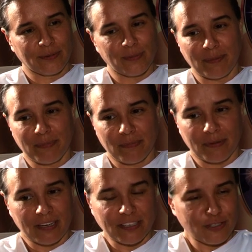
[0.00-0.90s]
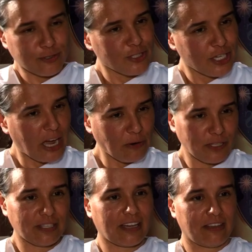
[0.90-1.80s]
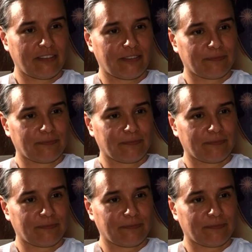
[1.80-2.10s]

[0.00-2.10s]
where people are searching outside.